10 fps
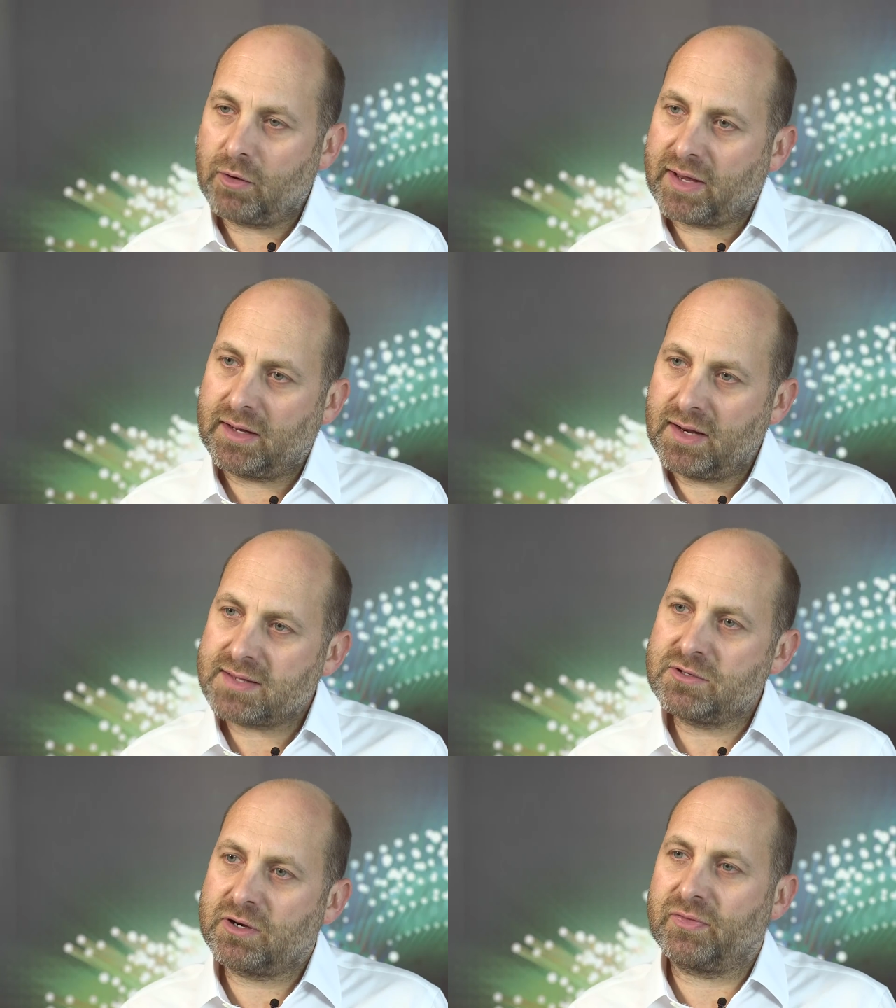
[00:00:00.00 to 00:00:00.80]
Okay,
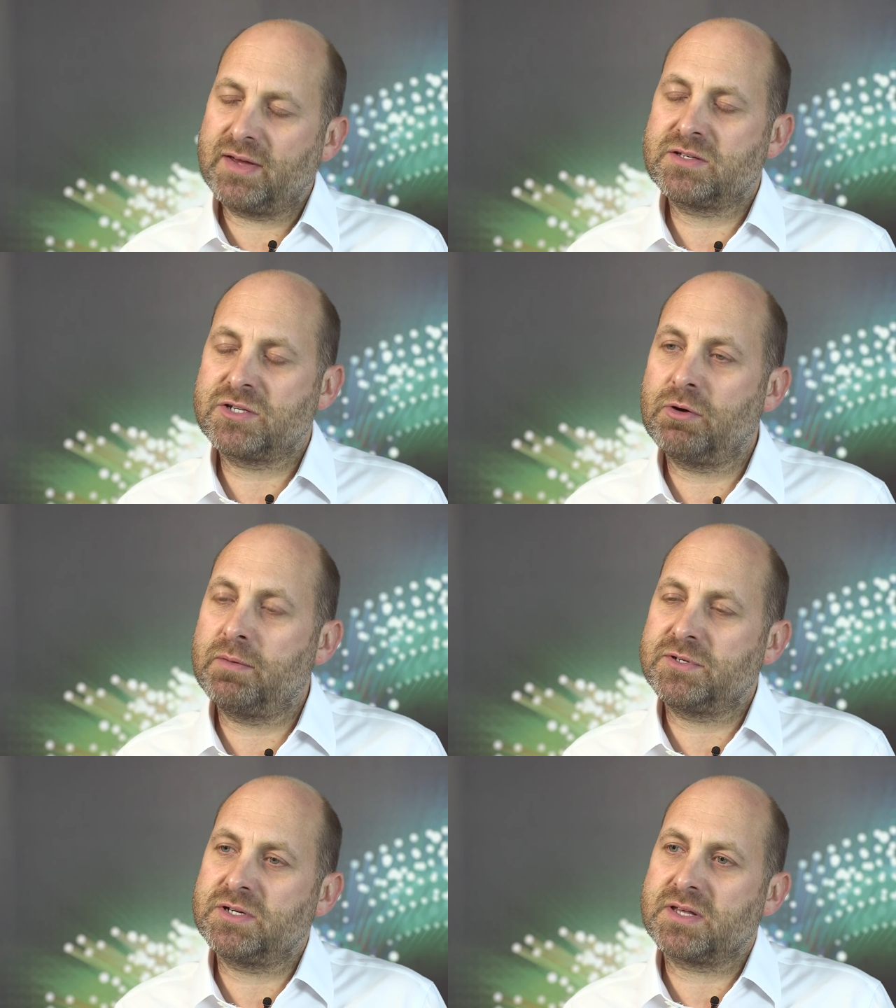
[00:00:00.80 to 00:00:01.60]
let's look at these two
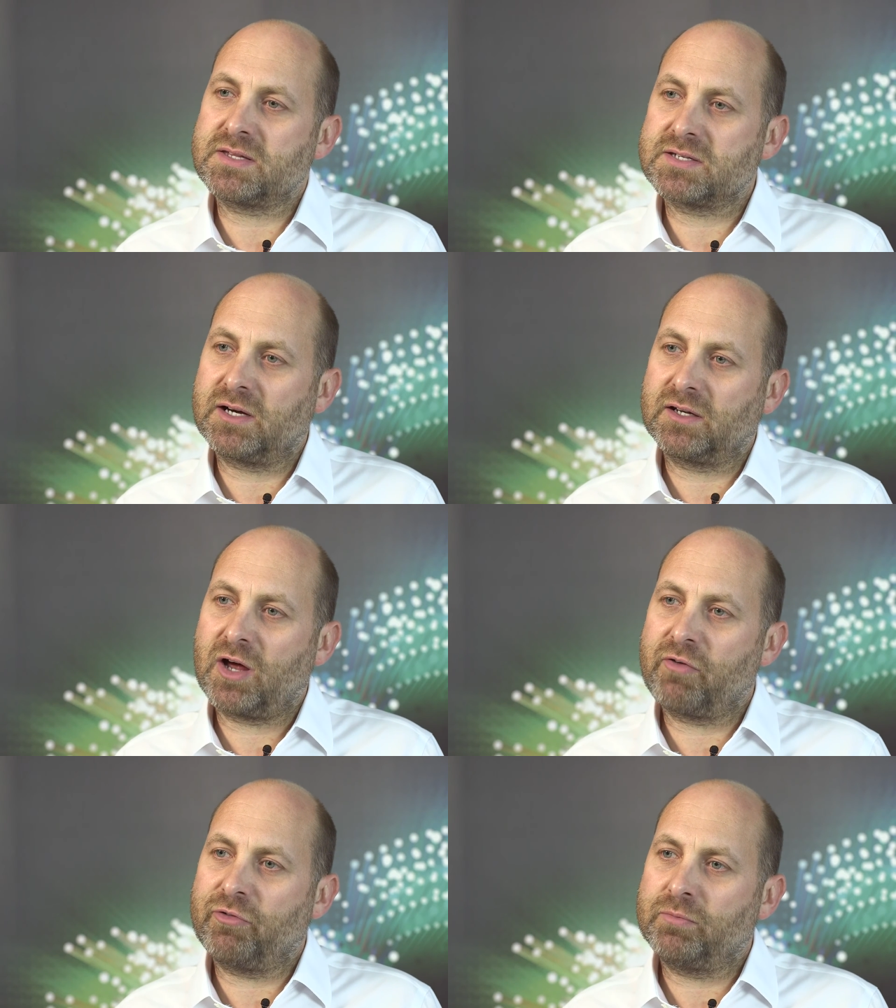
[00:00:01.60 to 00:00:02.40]
images inside
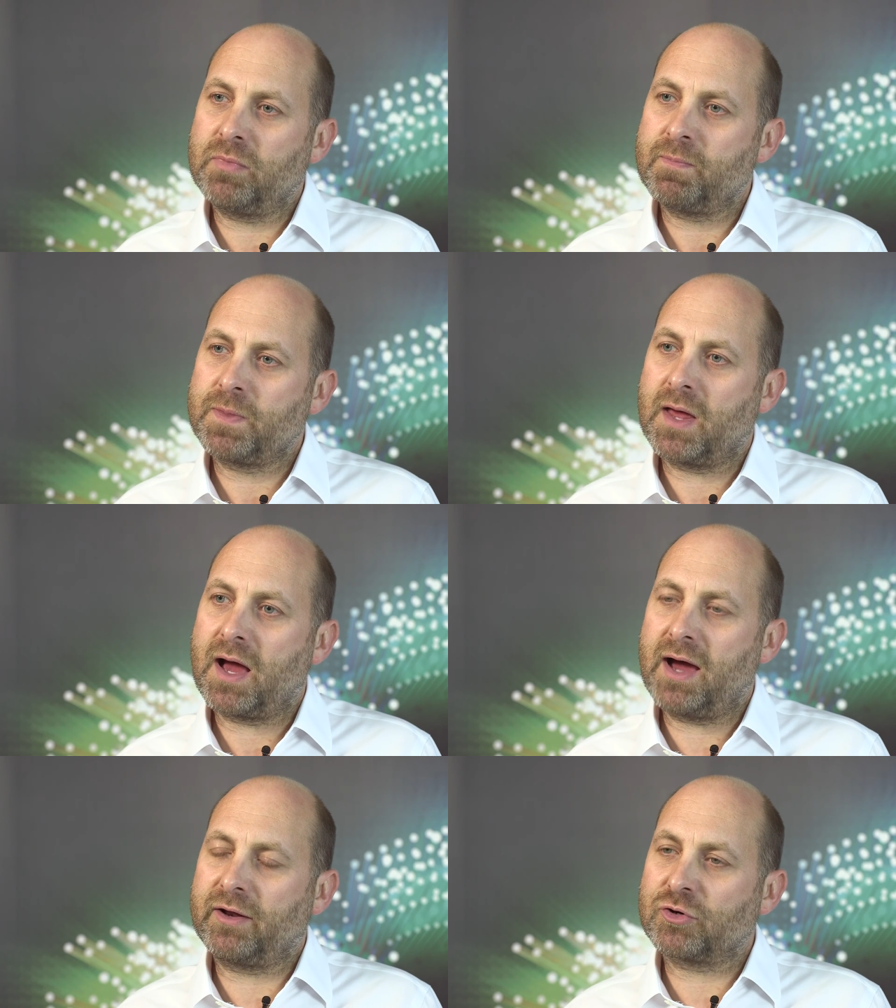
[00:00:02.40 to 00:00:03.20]
Lightroom,
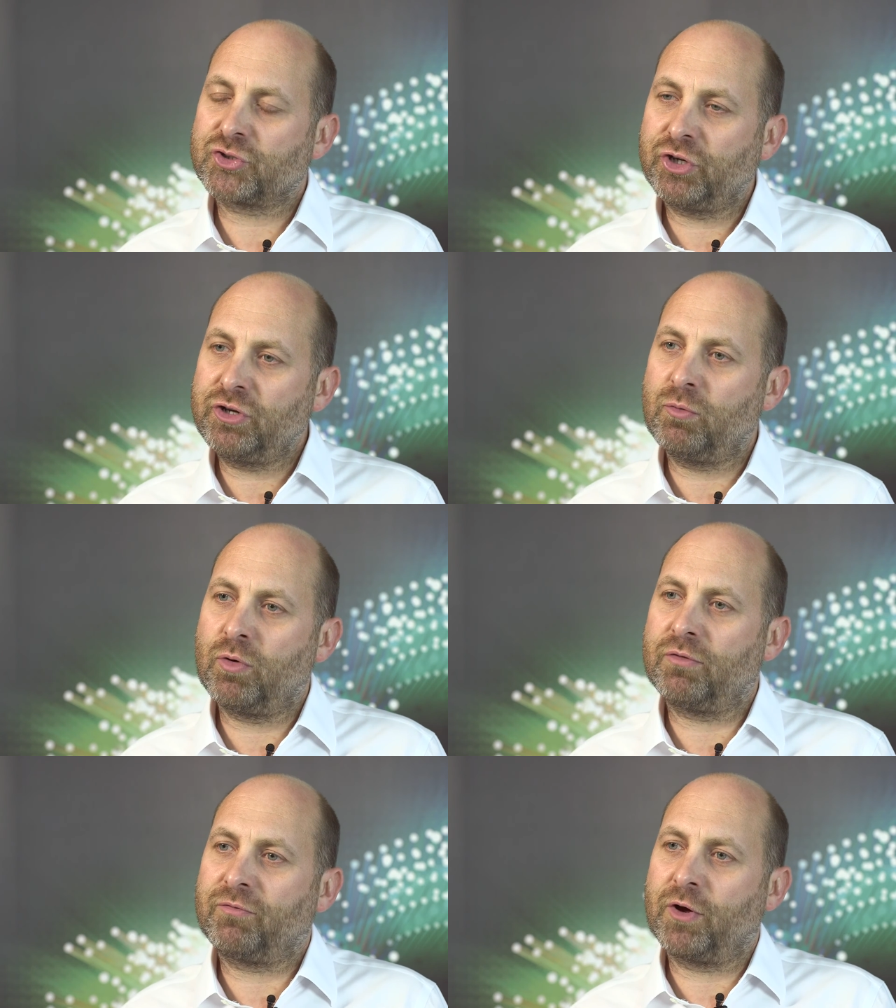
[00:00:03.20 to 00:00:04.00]
and I'll show you the
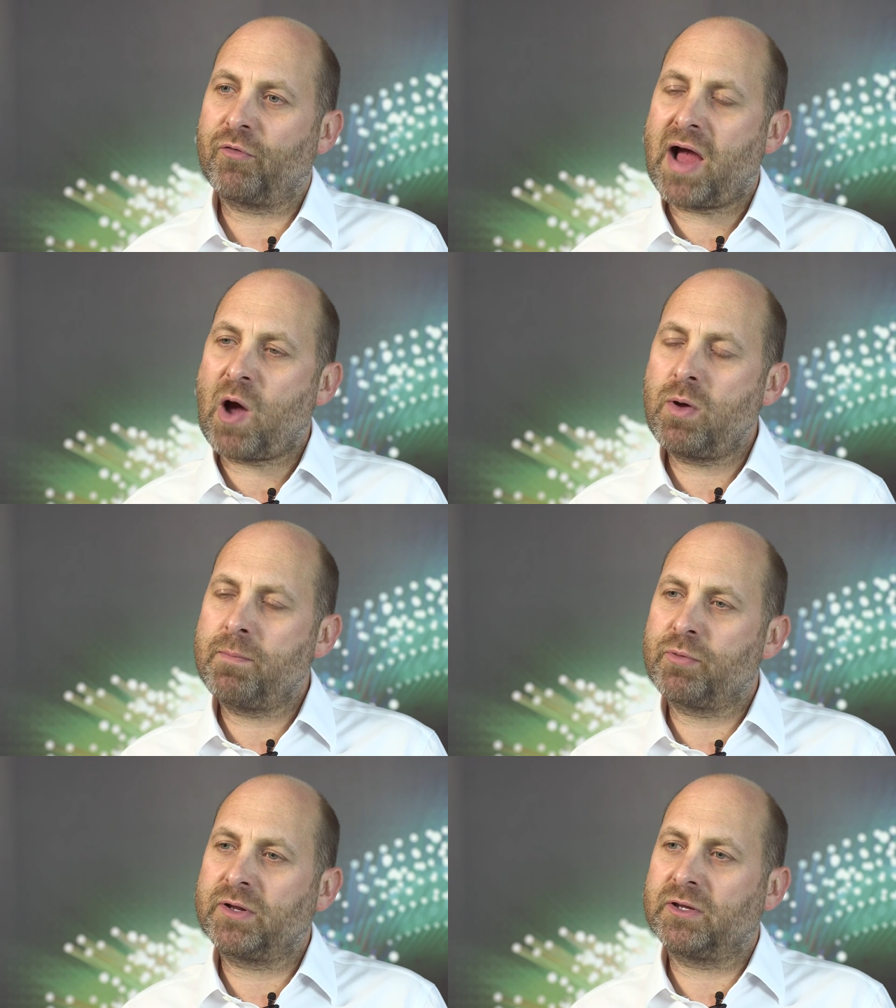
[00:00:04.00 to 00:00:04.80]
workflow of how we
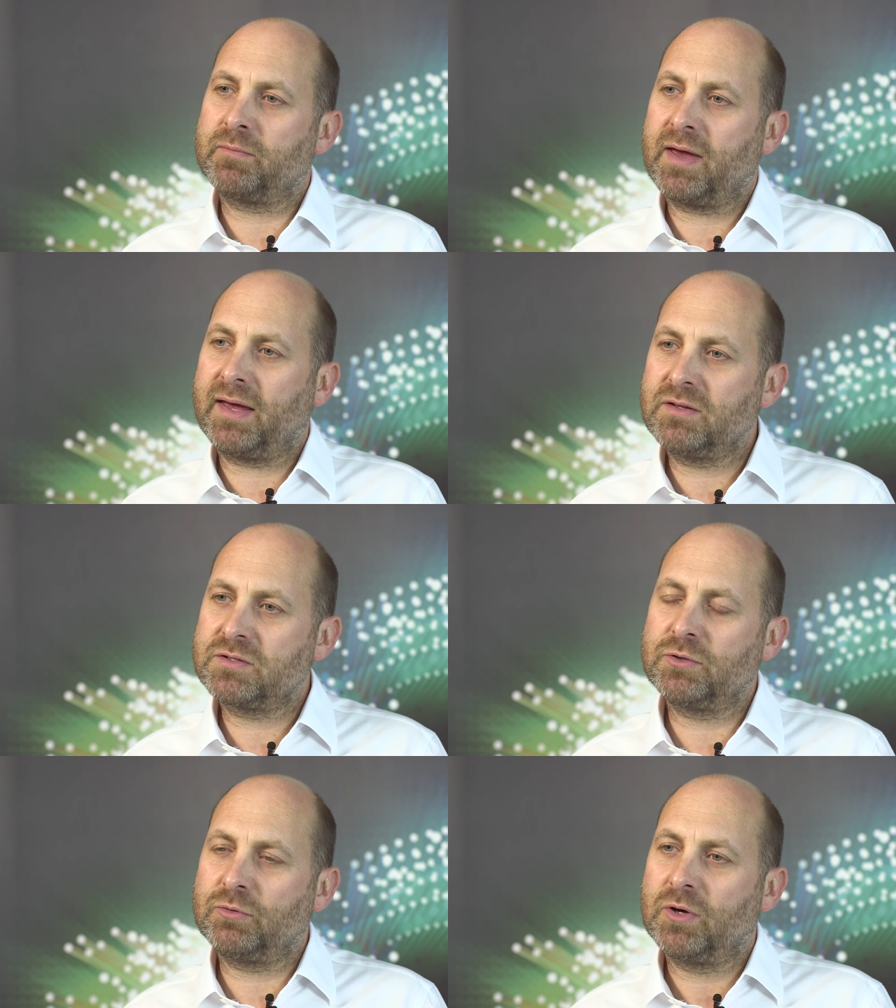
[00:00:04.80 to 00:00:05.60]
bring them
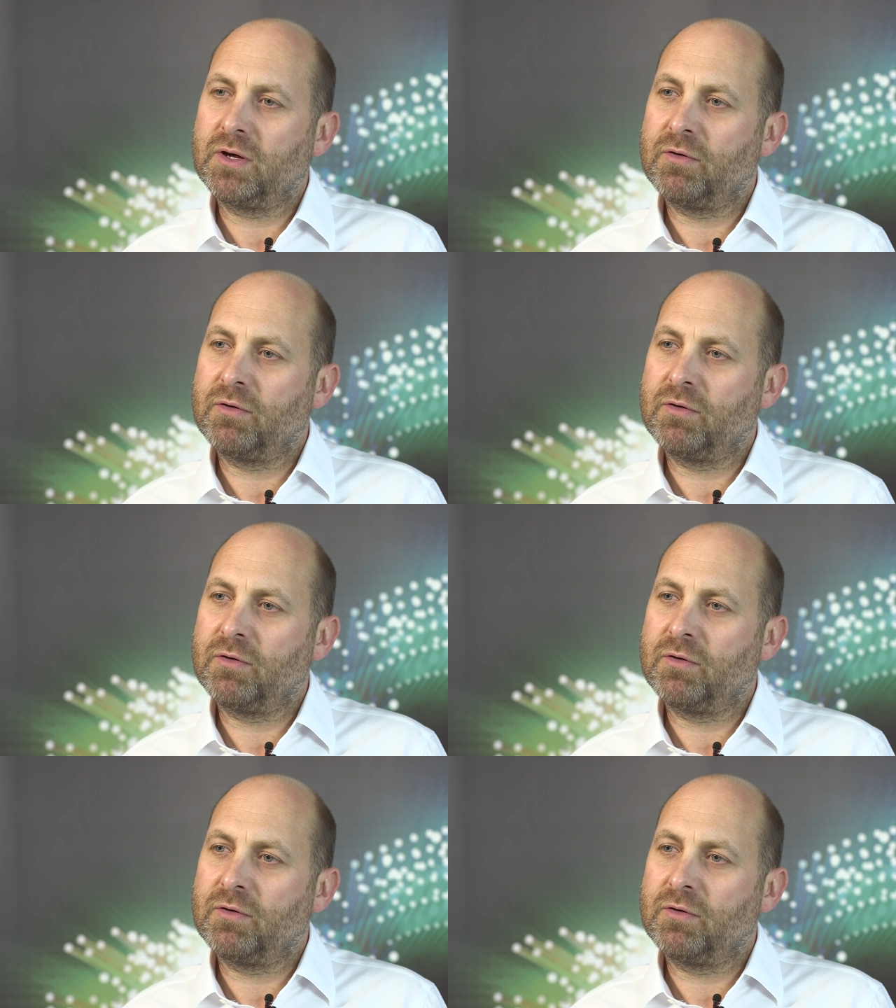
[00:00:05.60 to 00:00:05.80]
into